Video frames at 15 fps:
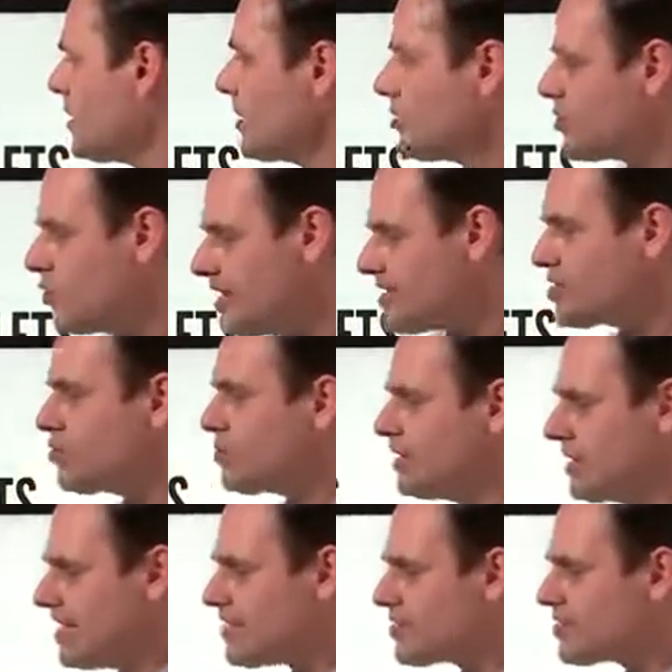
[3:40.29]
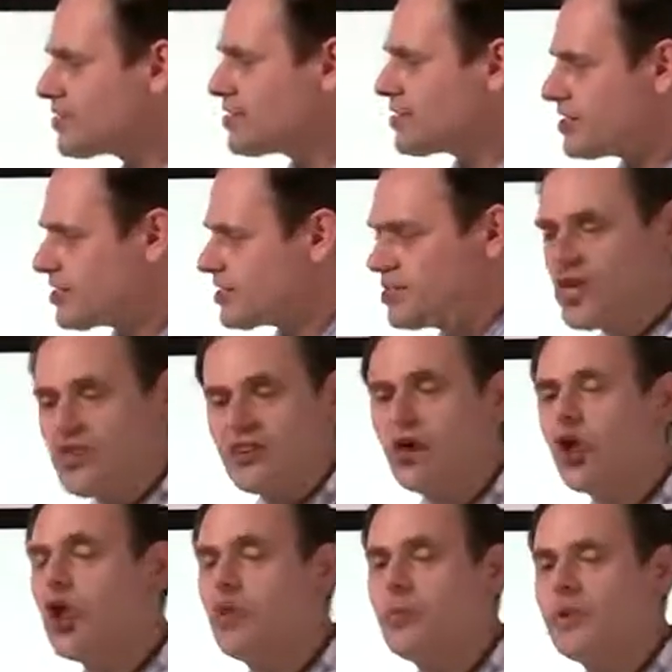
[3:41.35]
So let's look at lists. It's another
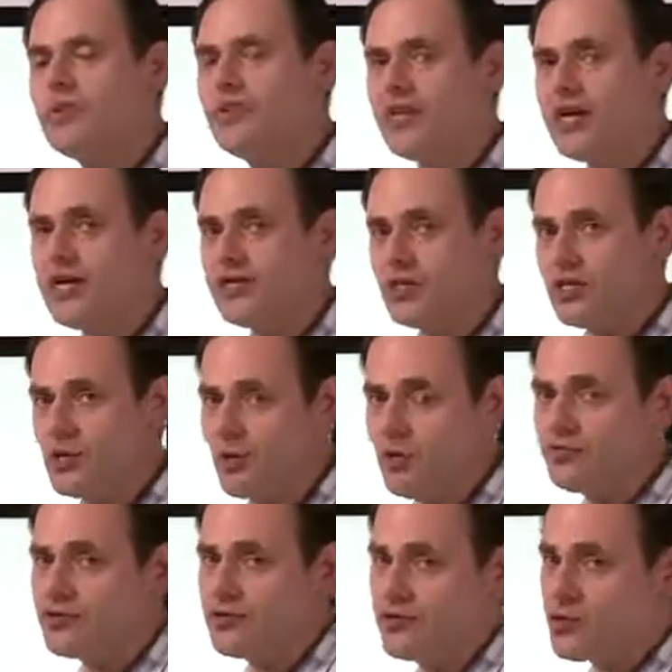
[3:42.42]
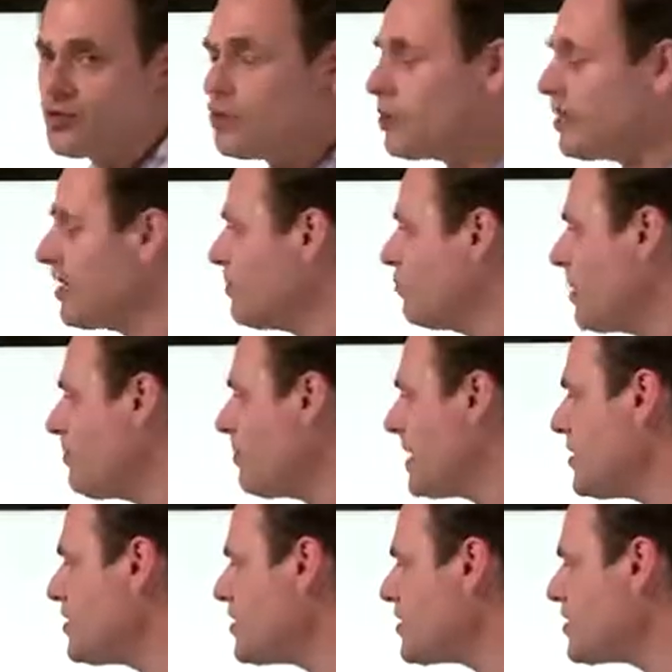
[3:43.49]
common thing that you often do in web
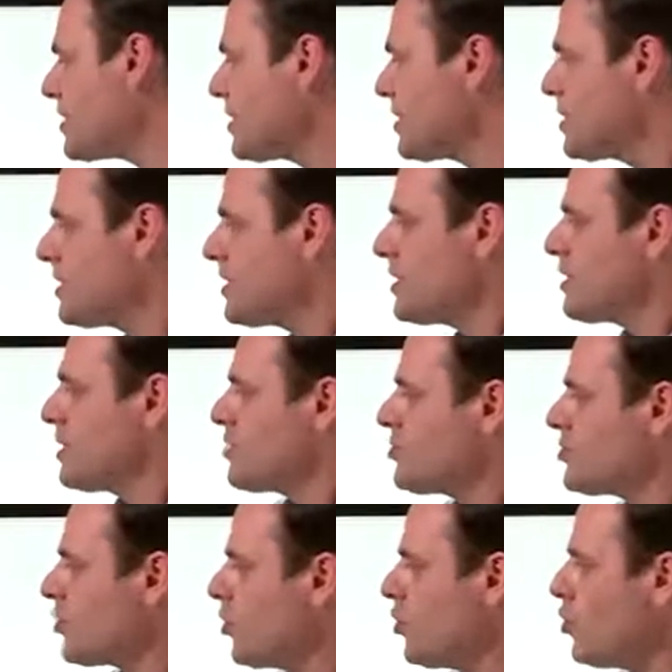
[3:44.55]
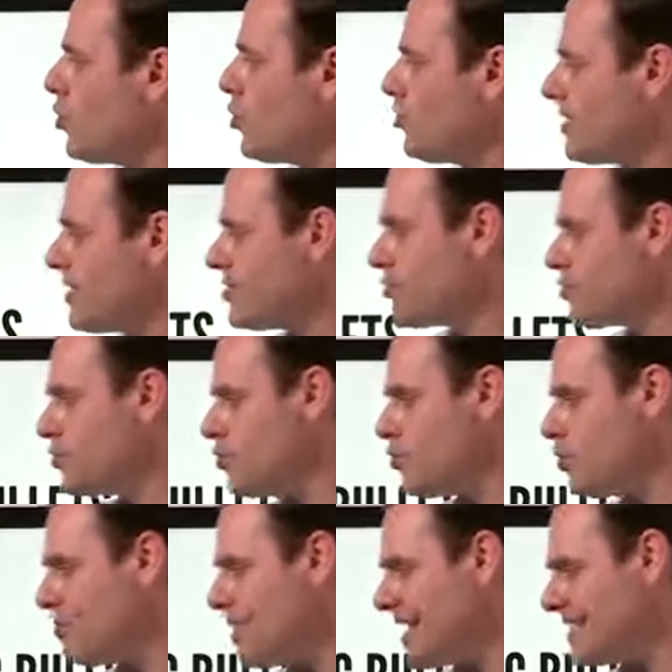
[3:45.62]
pages. So there's two
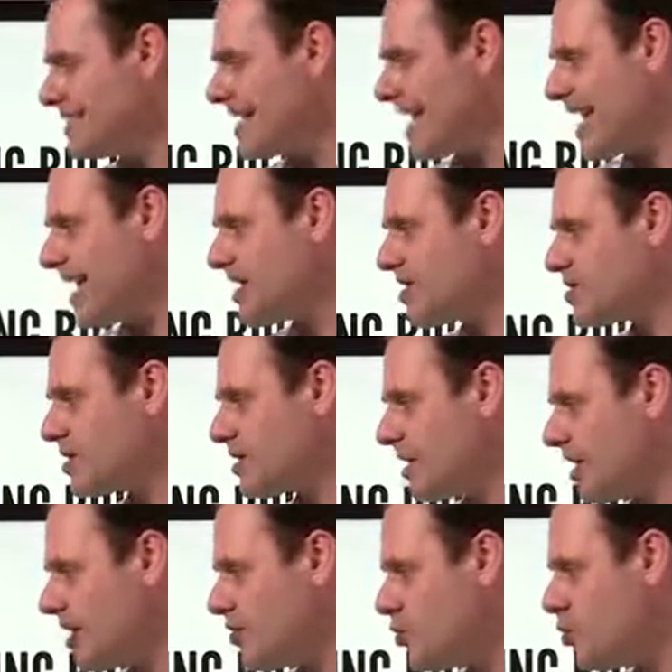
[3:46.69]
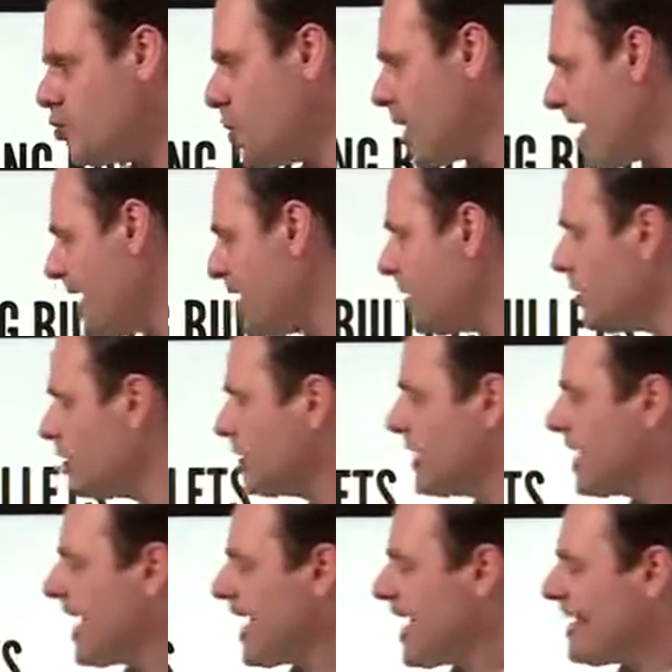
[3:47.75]
main tags, UL
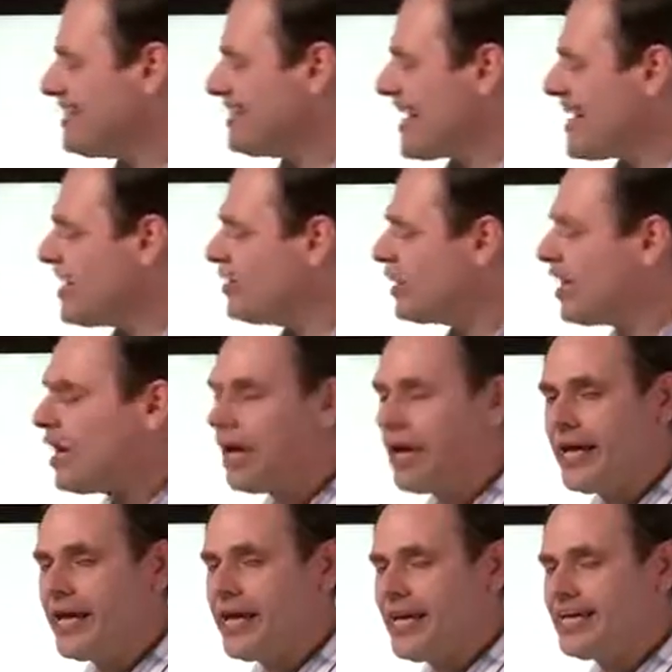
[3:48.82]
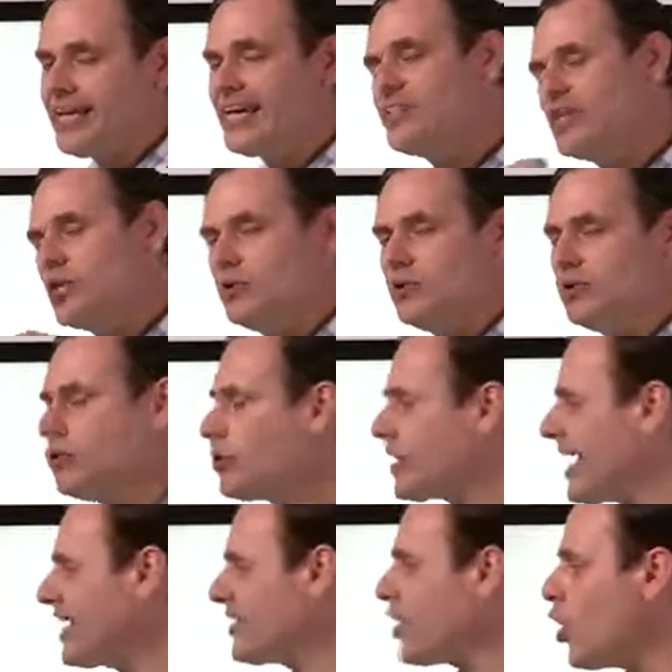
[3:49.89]
and LI, and later we'll look
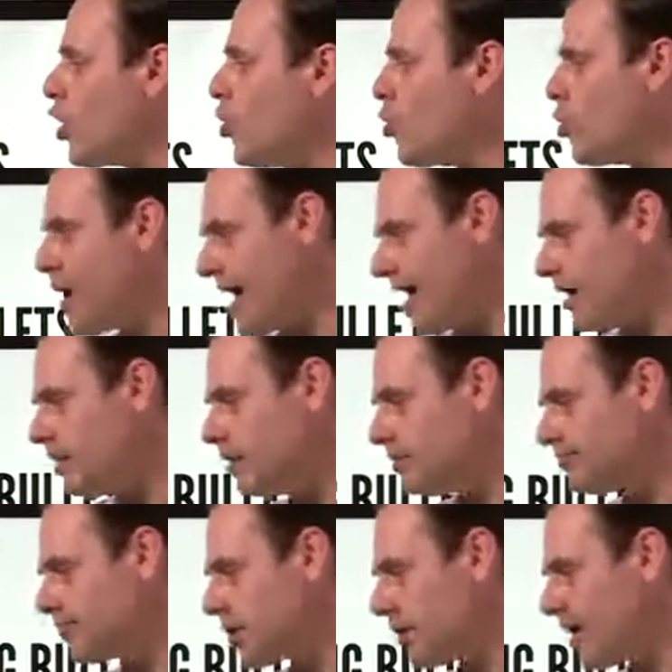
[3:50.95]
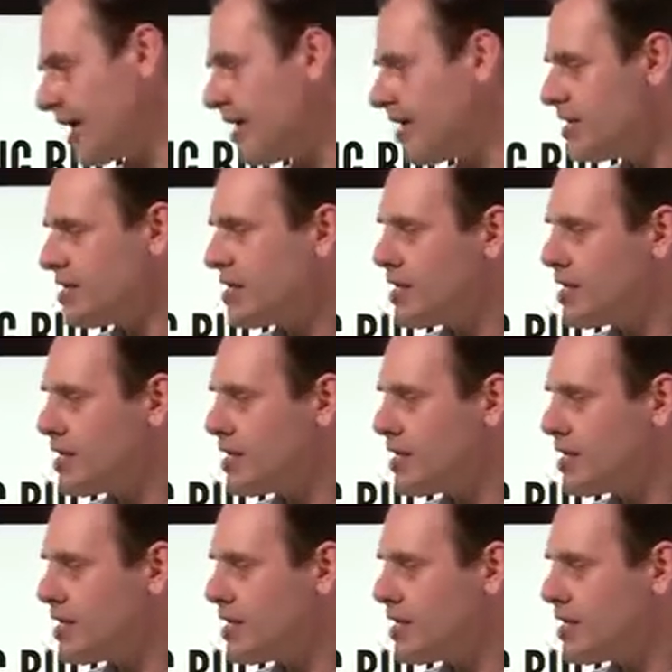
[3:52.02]
at OL. Okay,